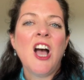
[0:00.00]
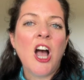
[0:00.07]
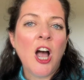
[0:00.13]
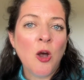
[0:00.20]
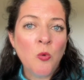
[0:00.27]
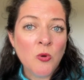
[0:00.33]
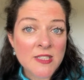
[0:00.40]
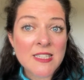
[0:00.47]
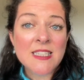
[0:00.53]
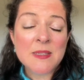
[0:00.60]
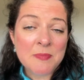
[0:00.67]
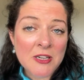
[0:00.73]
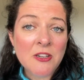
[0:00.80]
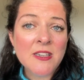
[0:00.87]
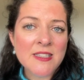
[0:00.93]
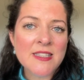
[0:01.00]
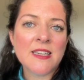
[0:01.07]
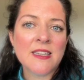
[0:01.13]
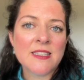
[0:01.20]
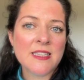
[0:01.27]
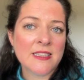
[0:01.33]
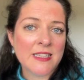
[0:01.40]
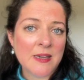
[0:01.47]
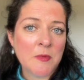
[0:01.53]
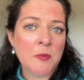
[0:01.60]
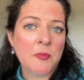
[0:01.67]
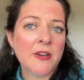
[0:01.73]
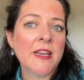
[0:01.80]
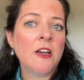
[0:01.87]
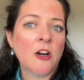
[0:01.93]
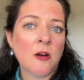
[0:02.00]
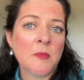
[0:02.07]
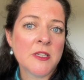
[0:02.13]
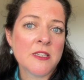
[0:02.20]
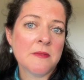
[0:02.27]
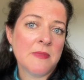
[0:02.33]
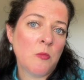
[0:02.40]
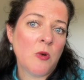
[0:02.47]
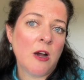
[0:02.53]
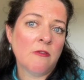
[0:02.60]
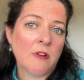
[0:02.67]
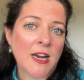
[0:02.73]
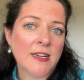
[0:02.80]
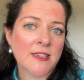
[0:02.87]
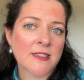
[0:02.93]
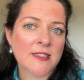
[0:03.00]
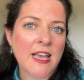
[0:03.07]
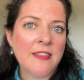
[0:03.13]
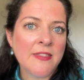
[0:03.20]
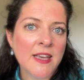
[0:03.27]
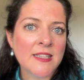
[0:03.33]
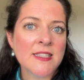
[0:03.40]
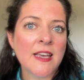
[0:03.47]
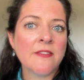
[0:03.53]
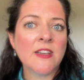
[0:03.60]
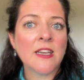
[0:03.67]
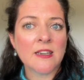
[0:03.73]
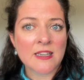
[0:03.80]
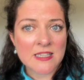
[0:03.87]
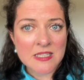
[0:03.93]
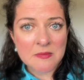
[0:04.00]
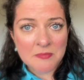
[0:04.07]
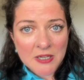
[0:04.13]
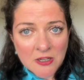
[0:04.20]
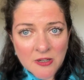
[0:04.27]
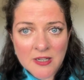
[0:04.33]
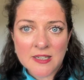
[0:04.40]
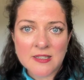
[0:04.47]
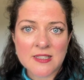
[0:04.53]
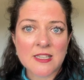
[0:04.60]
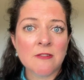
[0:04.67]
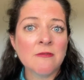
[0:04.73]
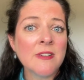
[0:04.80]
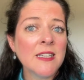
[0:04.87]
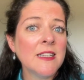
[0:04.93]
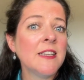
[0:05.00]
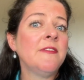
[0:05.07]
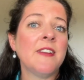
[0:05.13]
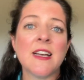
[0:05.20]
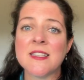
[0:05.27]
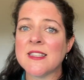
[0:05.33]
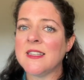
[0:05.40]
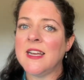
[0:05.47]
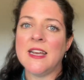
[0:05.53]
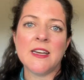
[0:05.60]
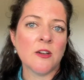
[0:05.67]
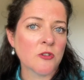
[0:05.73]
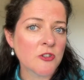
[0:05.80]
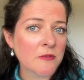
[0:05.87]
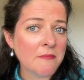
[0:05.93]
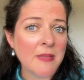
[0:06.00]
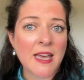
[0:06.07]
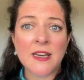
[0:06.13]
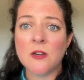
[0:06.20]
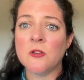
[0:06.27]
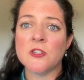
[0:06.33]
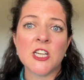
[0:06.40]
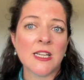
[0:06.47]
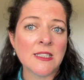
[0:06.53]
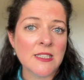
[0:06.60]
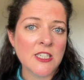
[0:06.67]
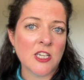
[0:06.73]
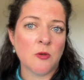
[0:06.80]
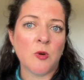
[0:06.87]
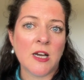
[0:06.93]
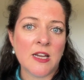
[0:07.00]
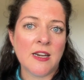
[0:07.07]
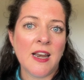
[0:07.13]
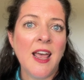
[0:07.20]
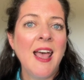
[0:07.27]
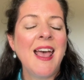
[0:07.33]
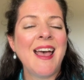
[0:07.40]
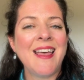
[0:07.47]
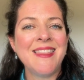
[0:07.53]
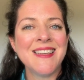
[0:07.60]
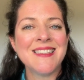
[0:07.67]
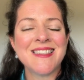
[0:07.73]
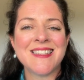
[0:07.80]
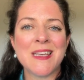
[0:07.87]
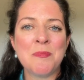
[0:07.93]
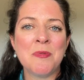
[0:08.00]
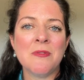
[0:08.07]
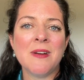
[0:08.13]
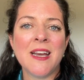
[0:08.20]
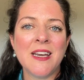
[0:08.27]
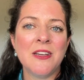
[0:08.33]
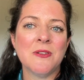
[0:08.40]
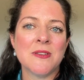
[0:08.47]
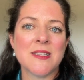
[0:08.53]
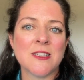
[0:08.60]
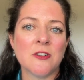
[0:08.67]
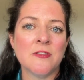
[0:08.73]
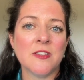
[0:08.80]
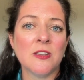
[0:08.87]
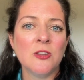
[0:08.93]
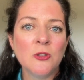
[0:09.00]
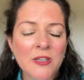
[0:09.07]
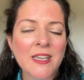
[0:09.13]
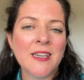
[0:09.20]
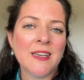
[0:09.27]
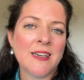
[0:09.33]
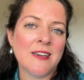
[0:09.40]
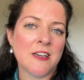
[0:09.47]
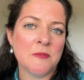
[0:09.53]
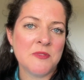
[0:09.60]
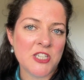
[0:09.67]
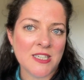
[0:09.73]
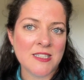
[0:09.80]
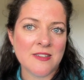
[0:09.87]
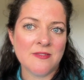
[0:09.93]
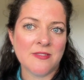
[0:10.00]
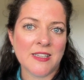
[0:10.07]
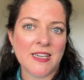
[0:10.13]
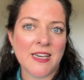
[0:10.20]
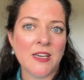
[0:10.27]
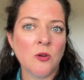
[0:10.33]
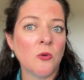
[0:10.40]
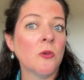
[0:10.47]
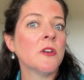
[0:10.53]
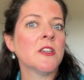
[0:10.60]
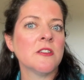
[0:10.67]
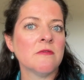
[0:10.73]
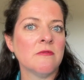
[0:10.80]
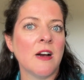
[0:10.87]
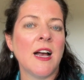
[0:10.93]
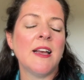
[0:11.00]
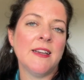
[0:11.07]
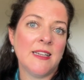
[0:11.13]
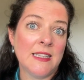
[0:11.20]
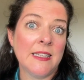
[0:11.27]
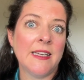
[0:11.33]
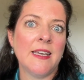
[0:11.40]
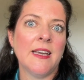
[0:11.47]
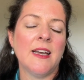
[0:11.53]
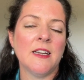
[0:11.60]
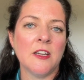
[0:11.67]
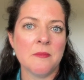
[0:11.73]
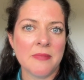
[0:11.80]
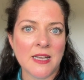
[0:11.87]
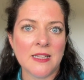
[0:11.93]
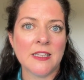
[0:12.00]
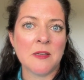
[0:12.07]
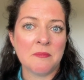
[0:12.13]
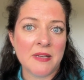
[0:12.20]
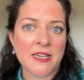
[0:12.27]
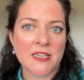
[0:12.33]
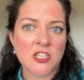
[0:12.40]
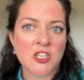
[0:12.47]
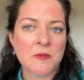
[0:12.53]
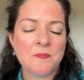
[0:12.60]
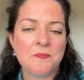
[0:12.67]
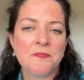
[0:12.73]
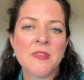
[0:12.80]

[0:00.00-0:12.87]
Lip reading: I was experiencing a dilemma pretty common to memoir writers, and that's having an experience, a really fascinating or dramatic or challenging one, and then separating yourself and looking at it objectively in order to write a clear and compelling pitch.